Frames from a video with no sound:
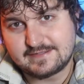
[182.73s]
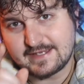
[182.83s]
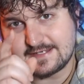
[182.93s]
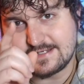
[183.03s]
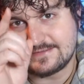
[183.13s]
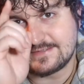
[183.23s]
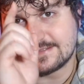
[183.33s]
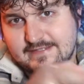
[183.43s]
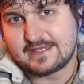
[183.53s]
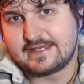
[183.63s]
Take it easy
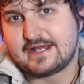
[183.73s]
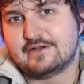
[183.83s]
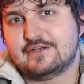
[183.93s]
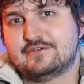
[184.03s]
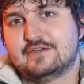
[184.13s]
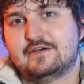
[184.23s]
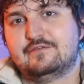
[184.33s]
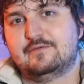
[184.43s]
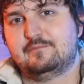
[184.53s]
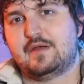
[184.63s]
and take care of
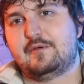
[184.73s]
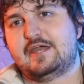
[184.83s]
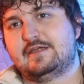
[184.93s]
yourself. Bye-bye.